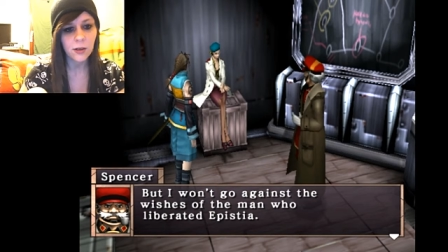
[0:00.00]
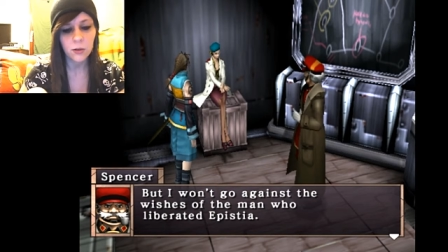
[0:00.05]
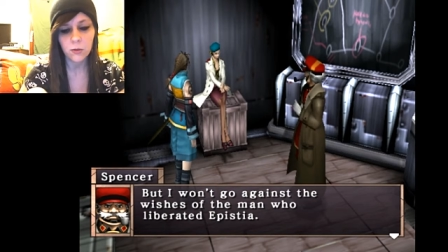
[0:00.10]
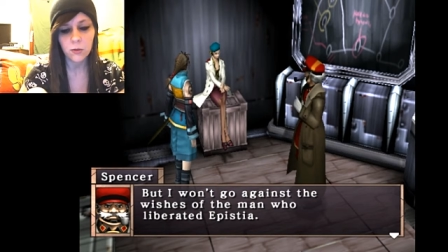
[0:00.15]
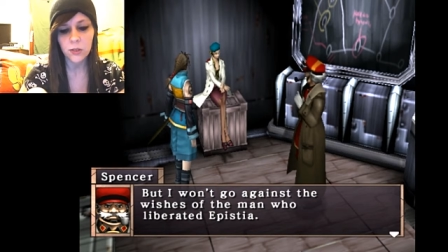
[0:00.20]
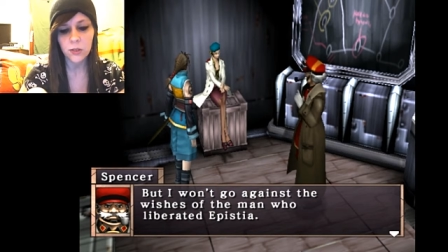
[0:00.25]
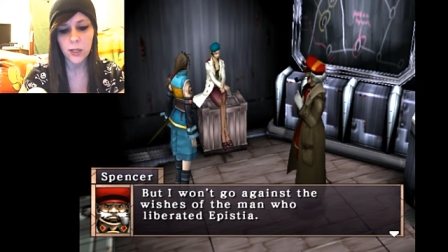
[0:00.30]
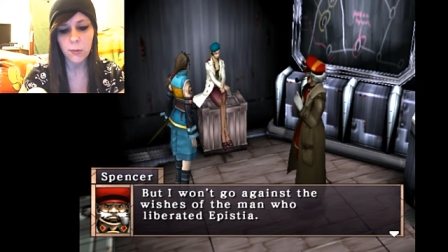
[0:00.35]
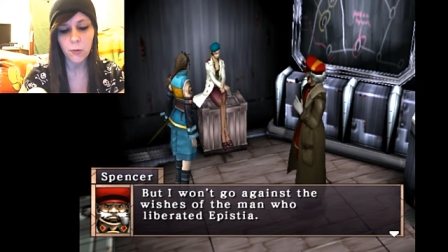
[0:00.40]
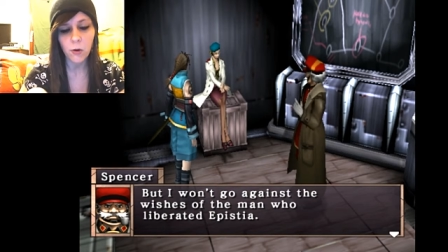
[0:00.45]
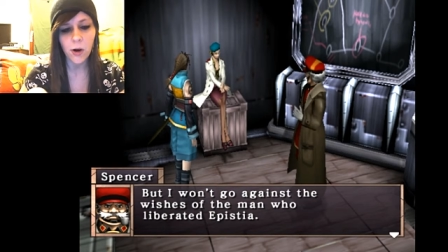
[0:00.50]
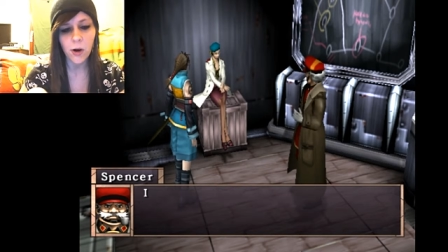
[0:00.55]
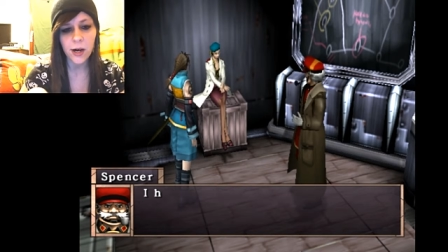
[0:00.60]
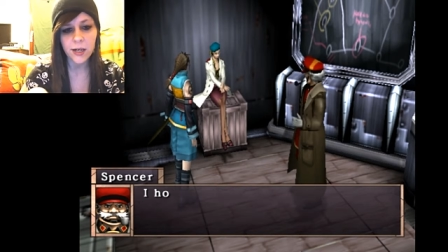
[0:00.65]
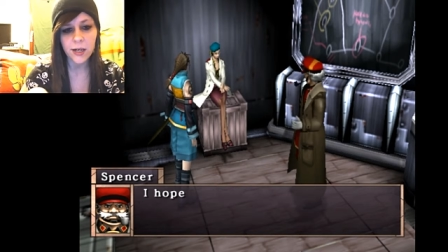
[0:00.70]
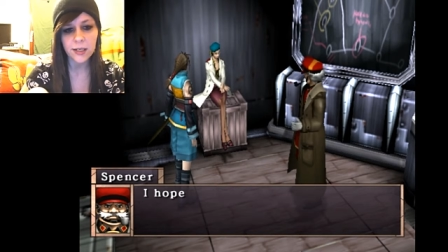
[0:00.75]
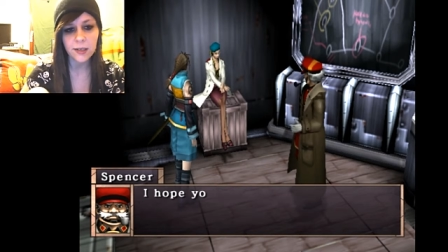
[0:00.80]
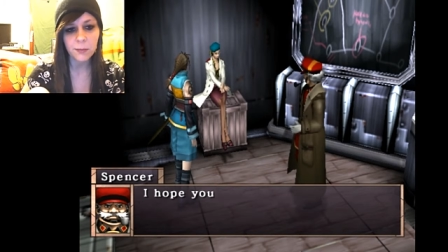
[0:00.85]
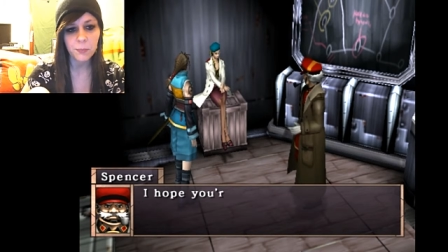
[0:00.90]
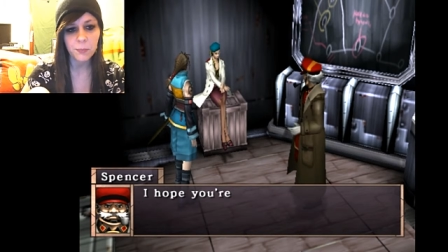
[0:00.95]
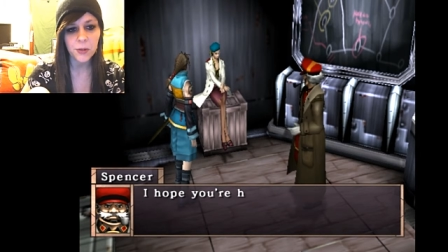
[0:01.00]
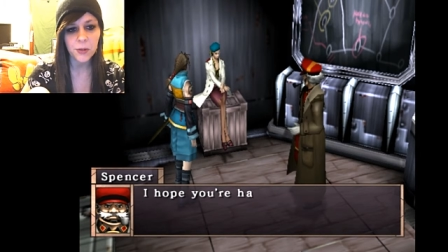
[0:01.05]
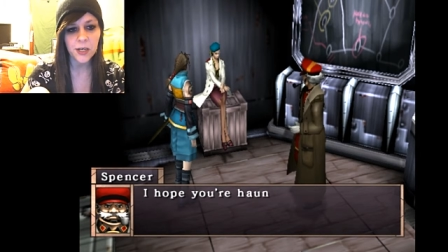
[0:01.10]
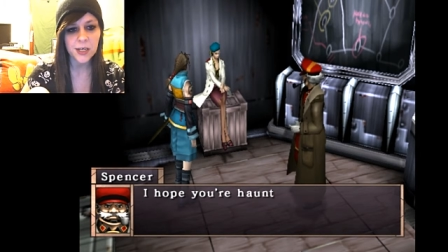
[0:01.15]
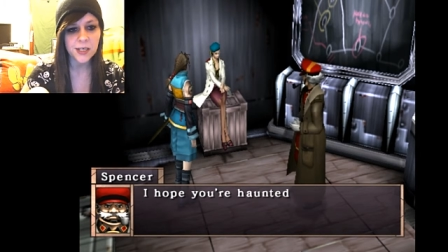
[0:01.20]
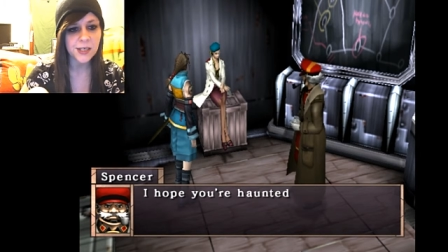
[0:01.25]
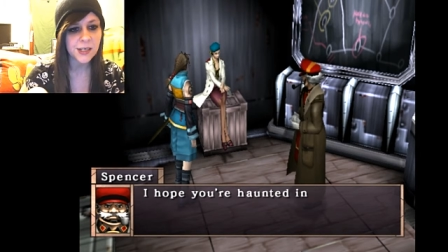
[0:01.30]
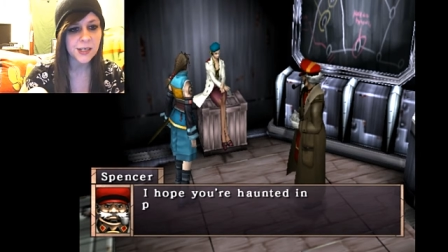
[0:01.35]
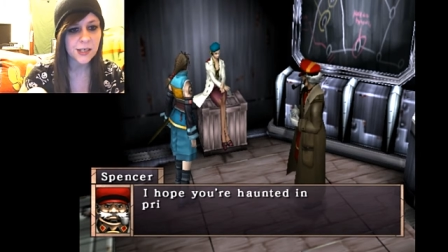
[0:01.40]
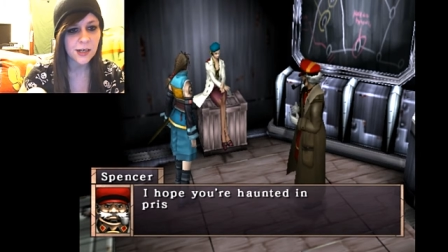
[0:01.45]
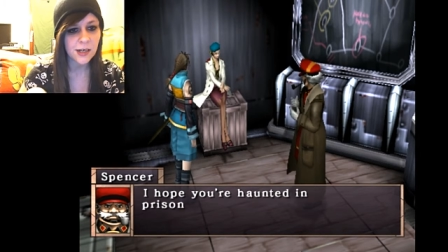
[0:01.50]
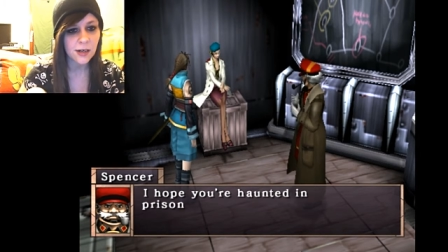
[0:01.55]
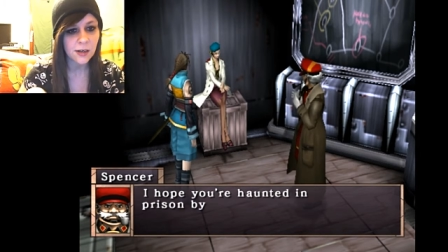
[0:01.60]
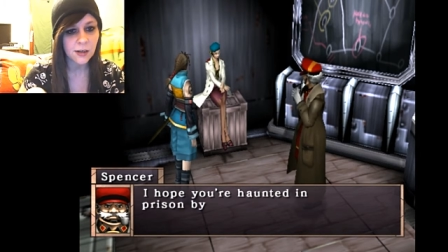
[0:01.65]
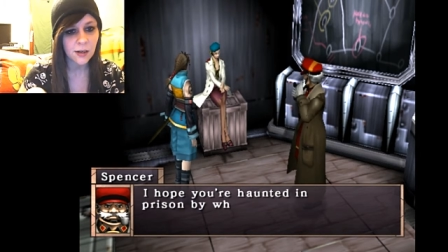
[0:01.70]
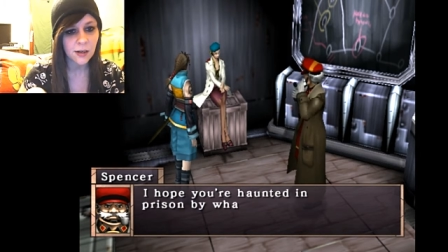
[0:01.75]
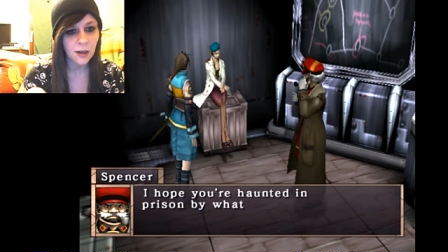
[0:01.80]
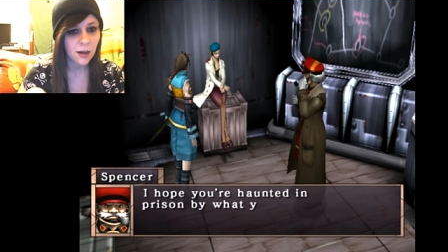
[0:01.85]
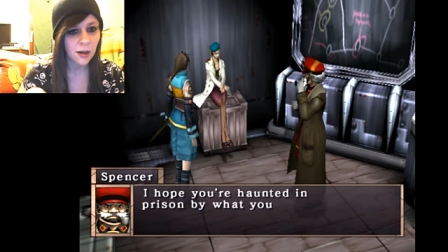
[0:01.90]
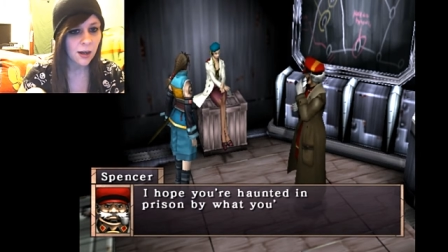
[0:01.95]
who liberated a peace deer.